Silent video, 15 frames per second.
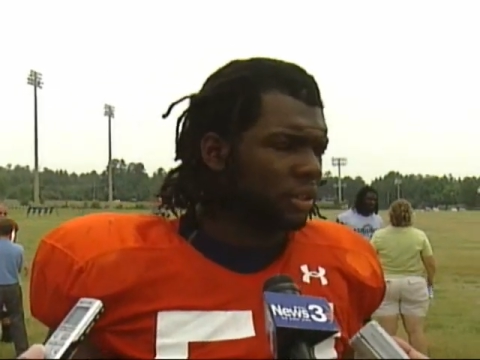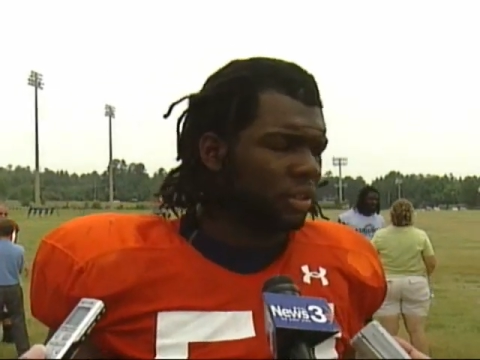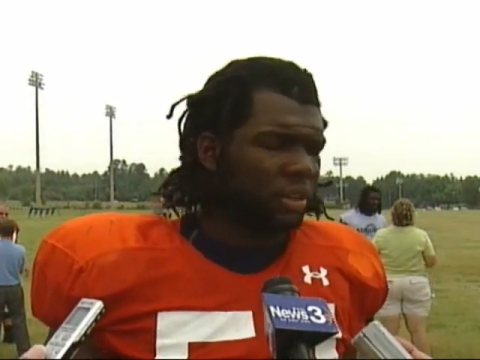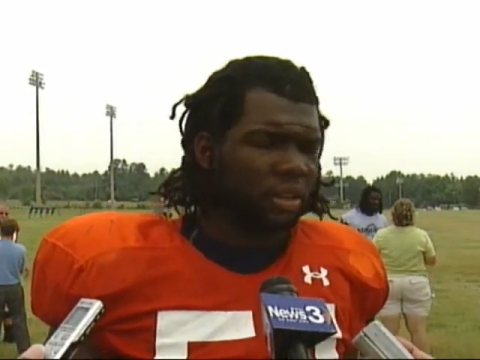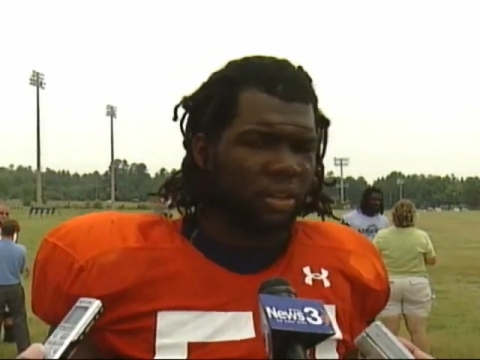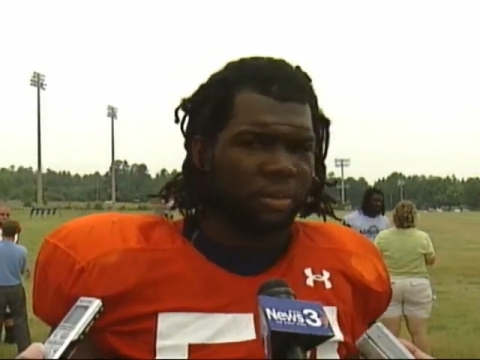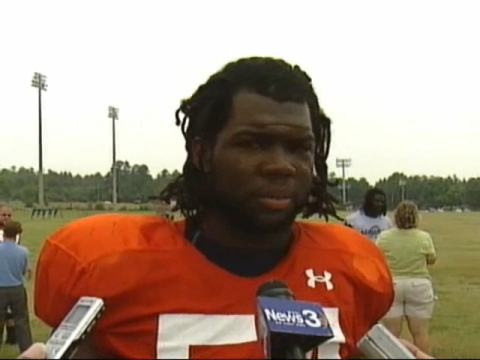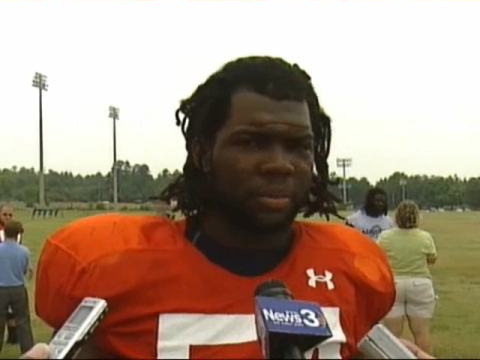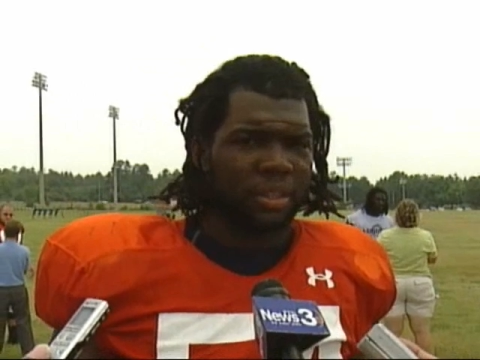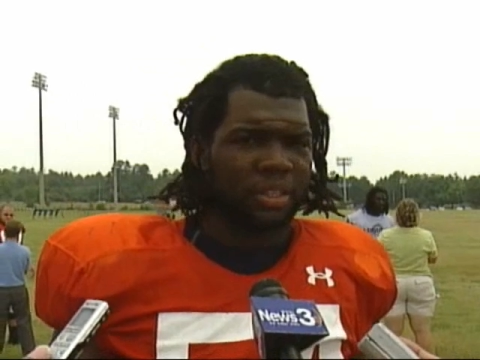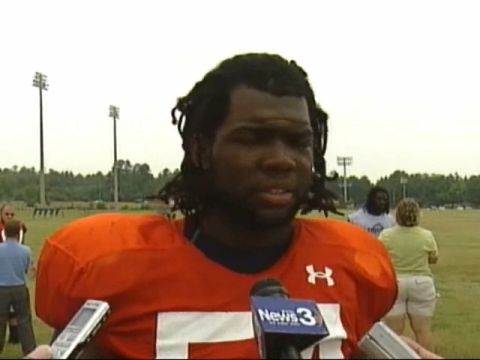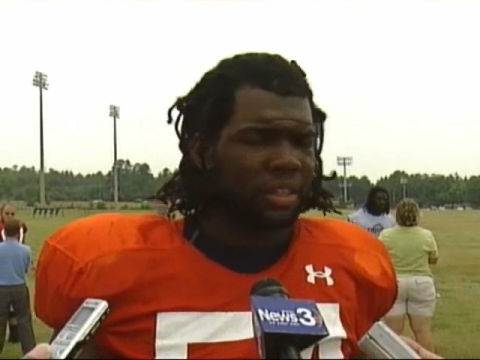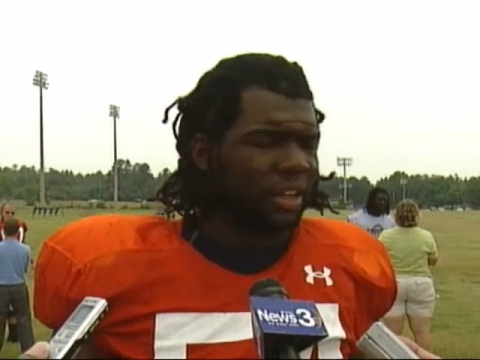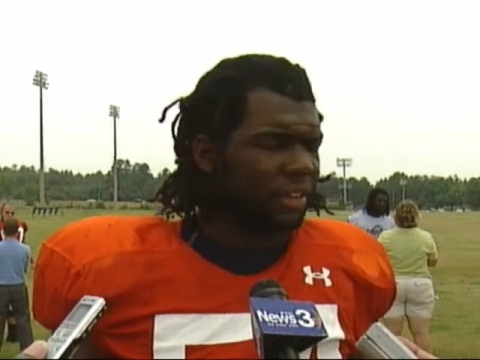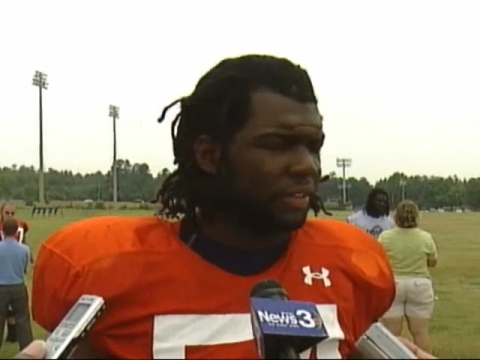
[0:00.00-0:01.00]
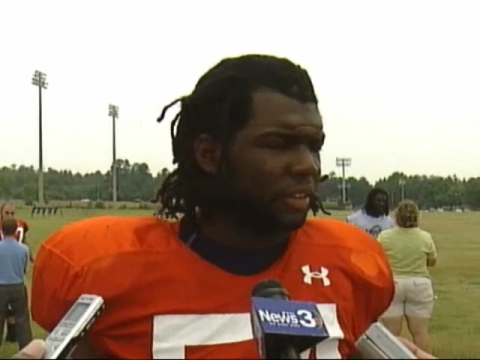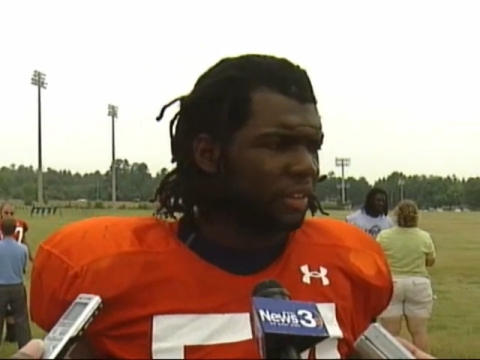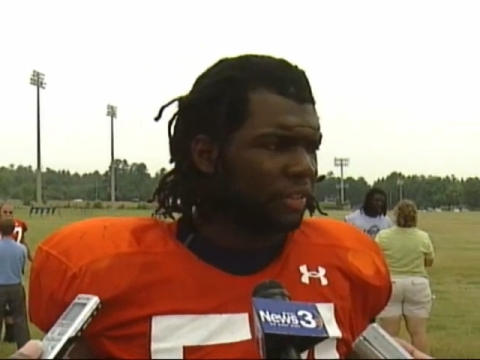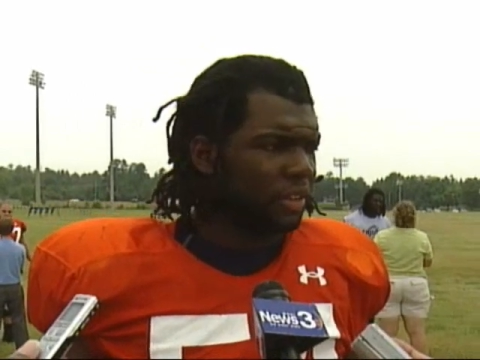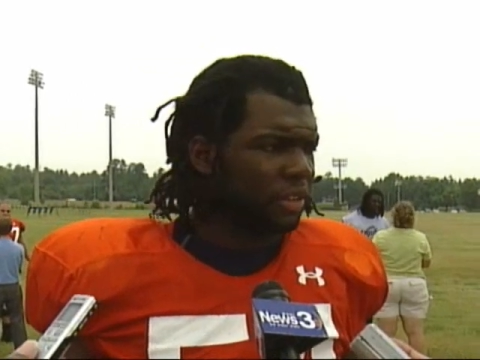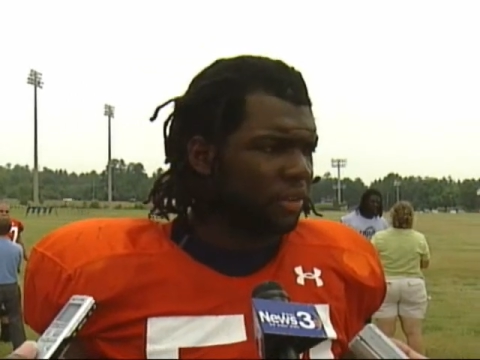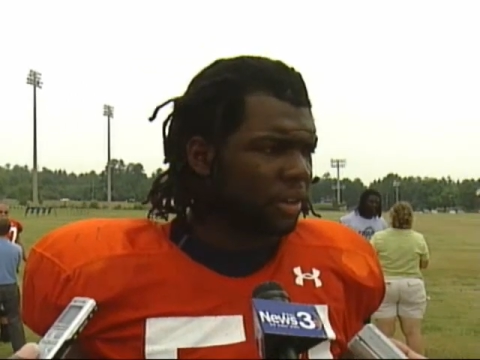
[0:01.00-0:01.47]
So um, it's kind of
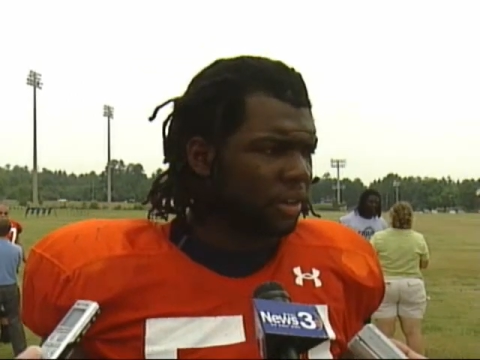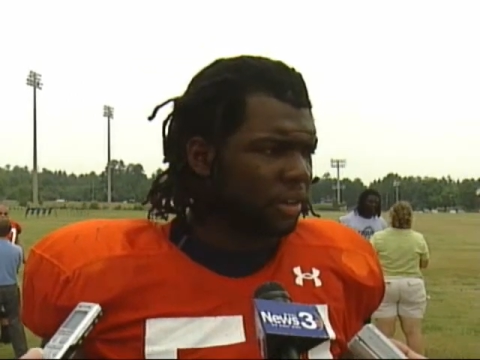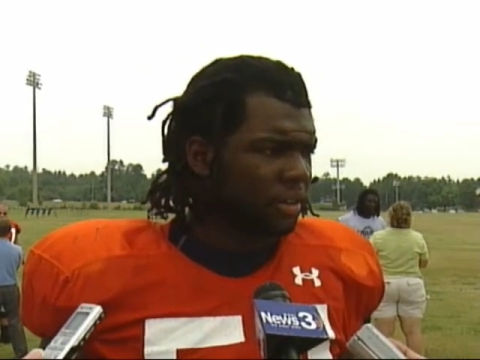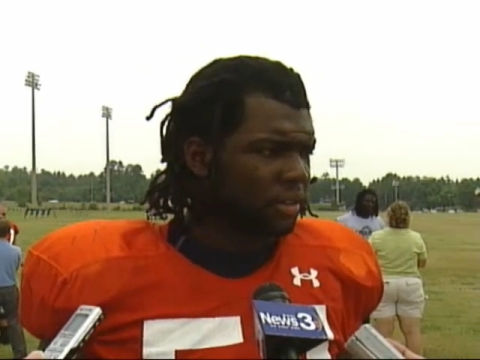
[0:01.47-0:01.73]
50-50 right now.